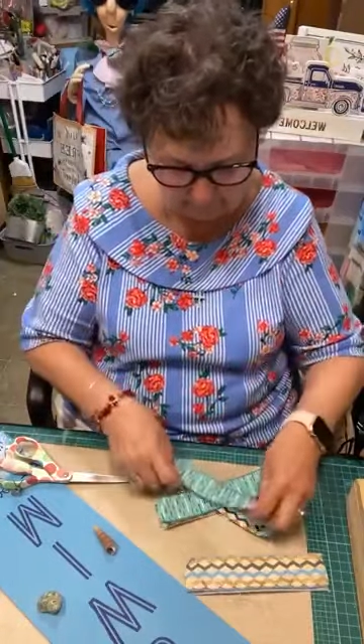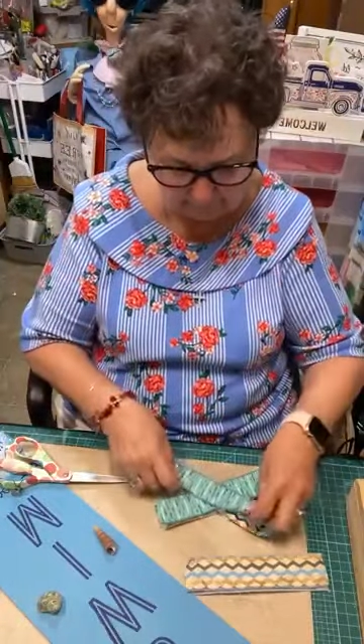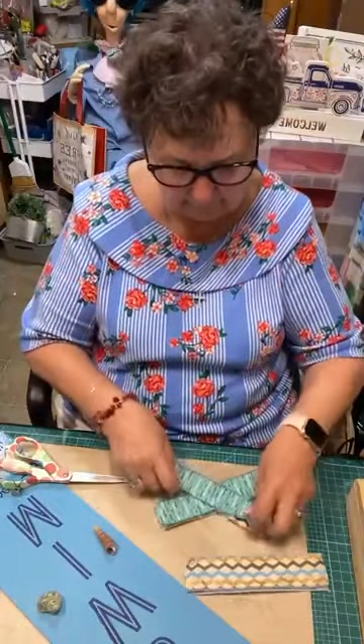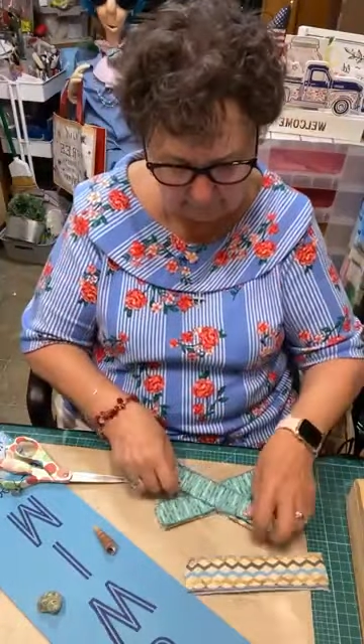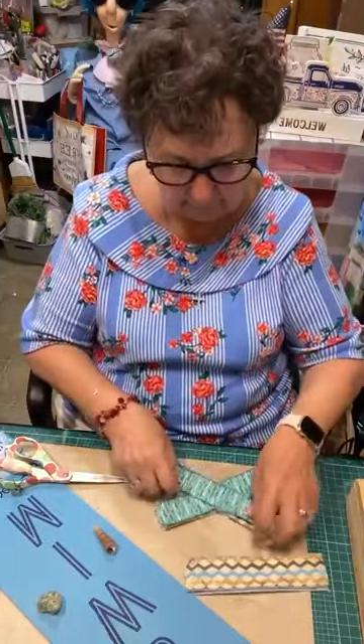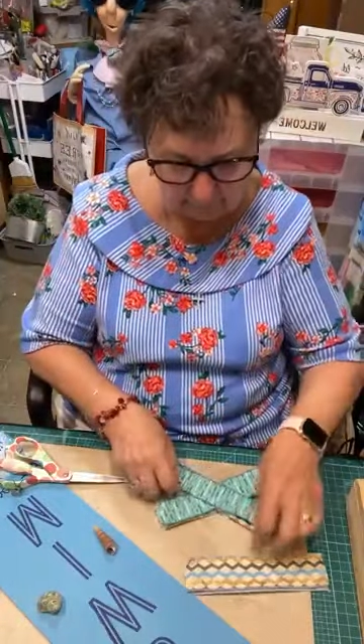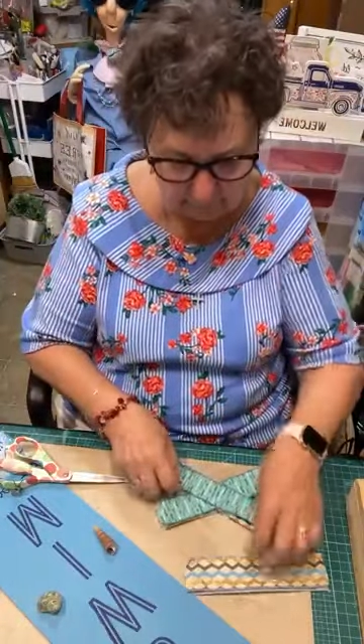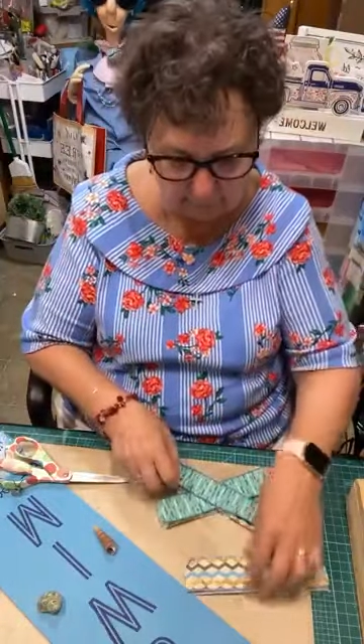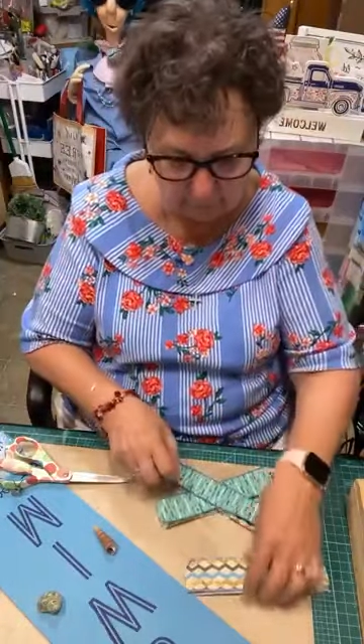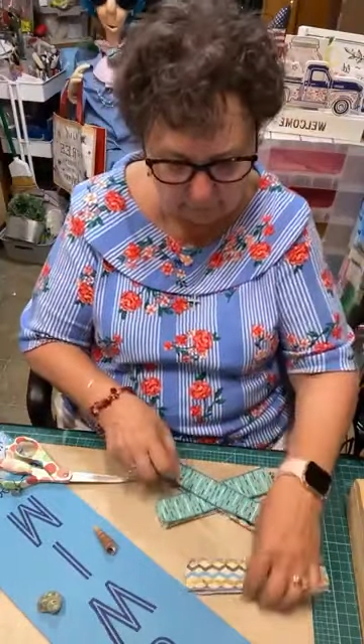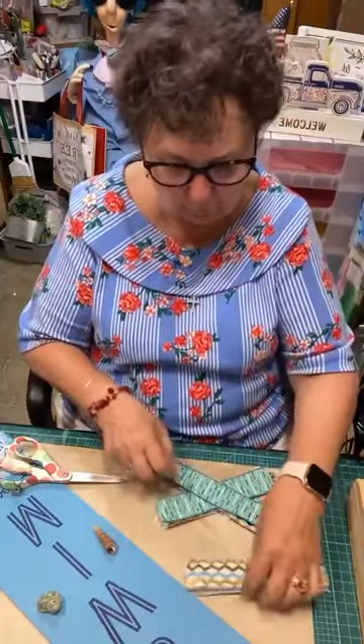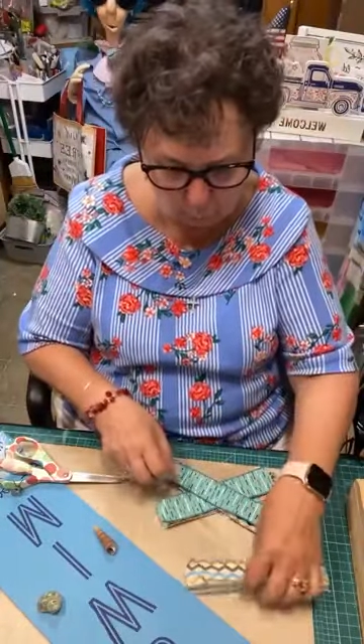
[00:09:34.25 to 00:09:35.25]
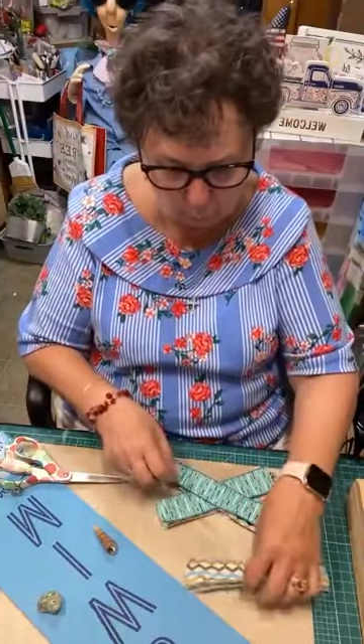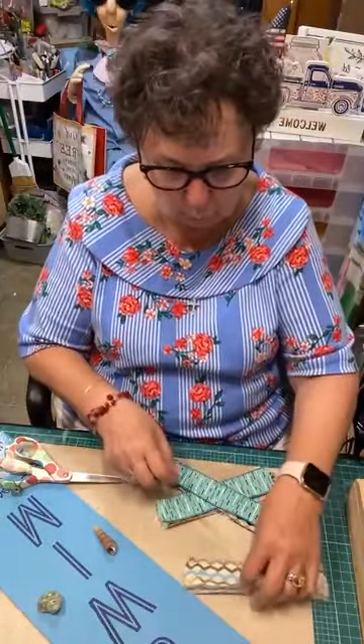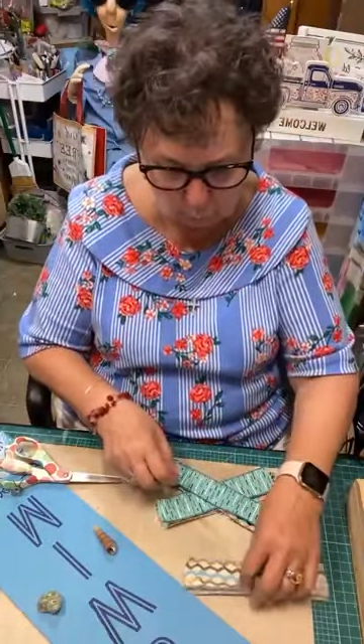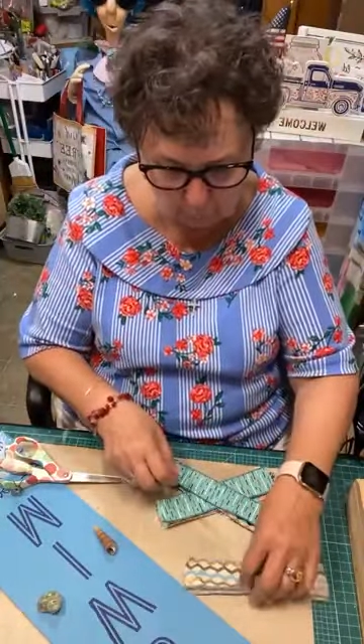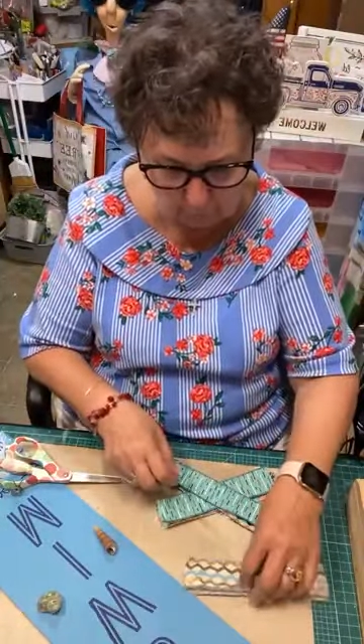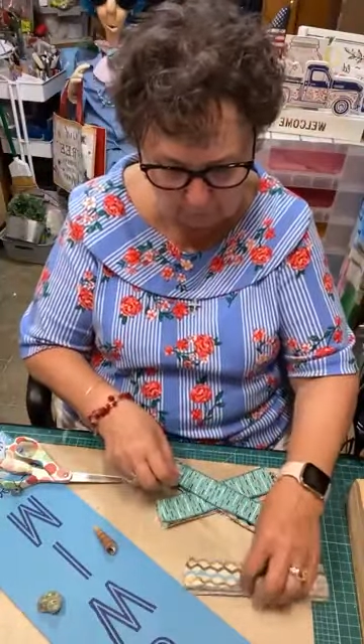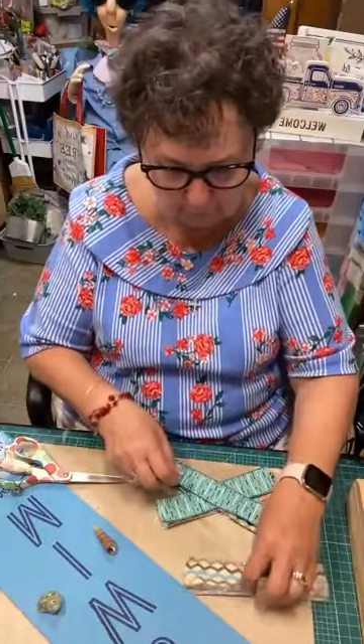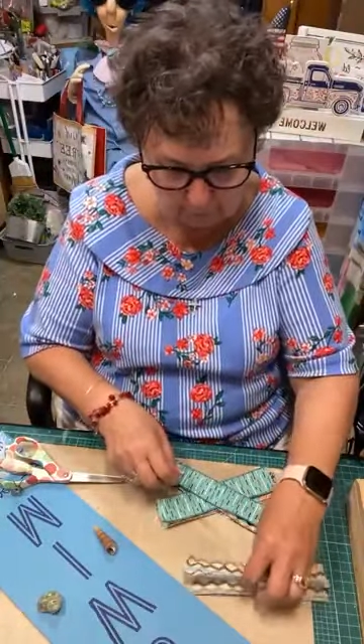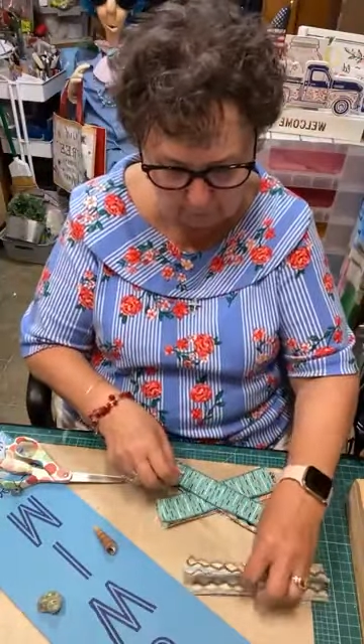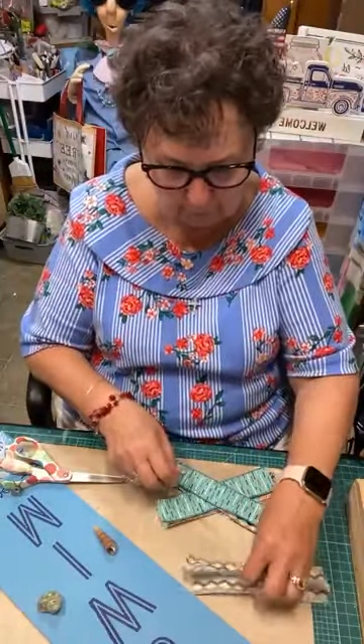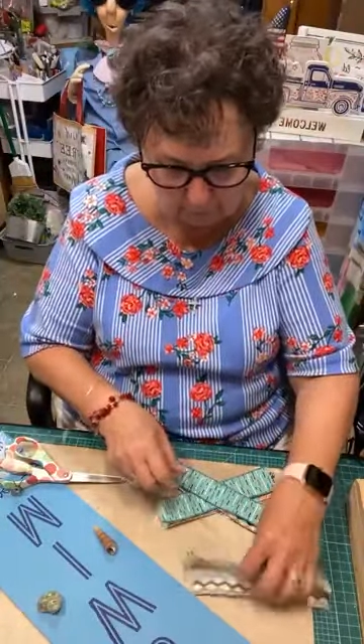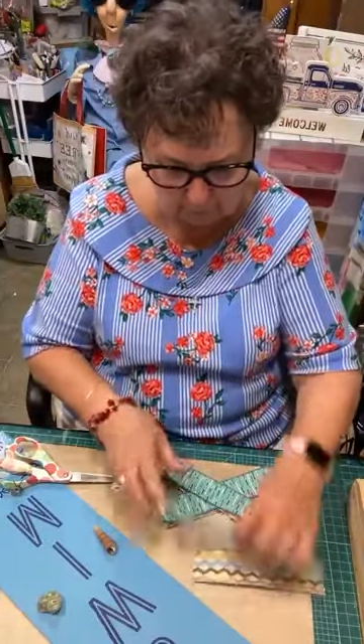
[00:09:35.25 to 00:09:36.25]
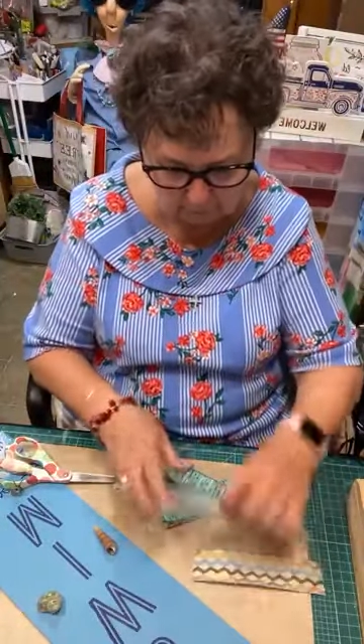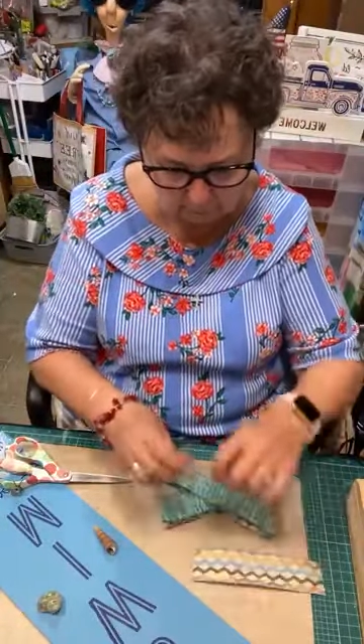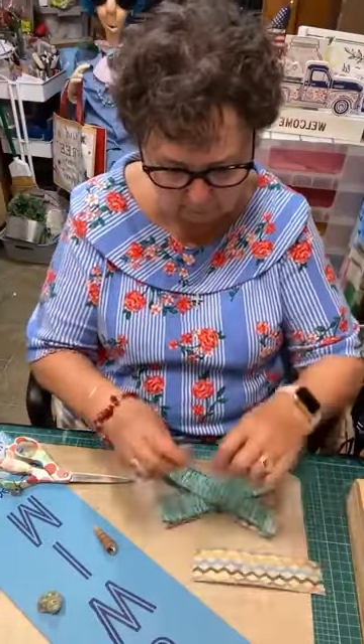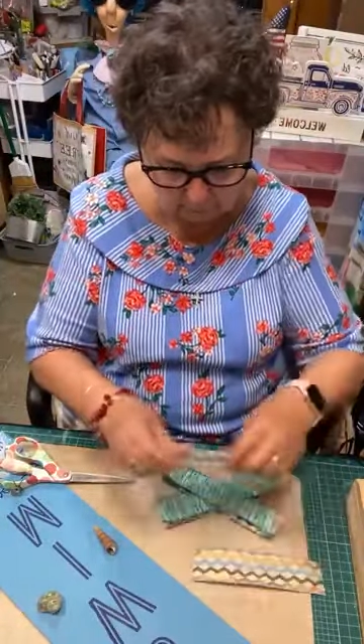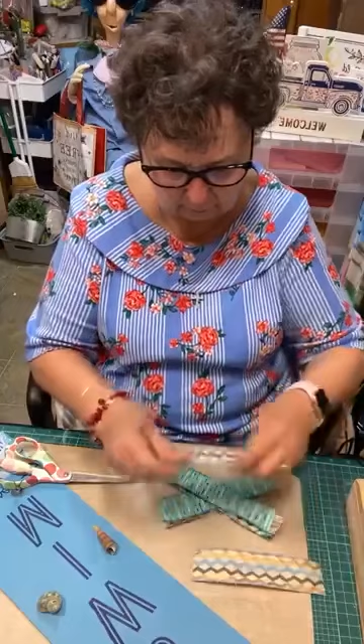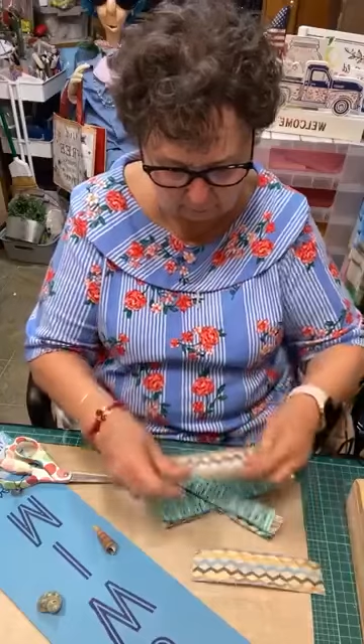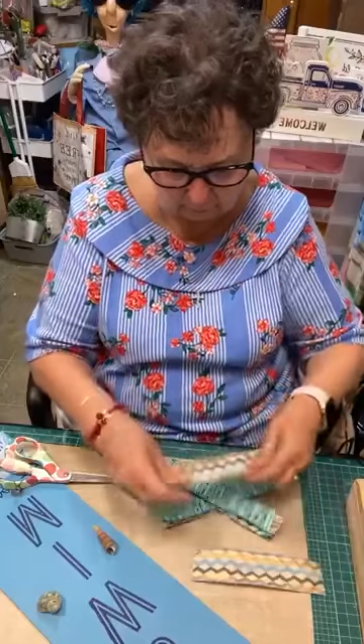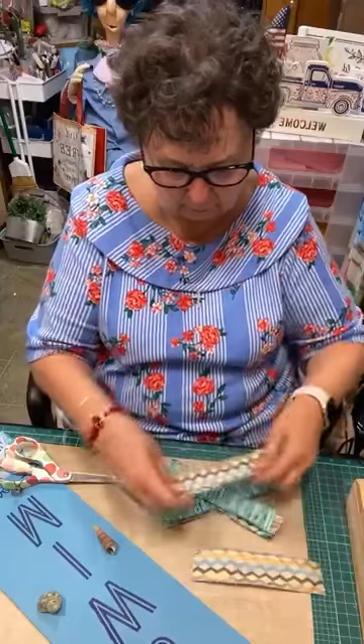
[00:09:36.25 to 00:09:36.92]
It's so easy to do,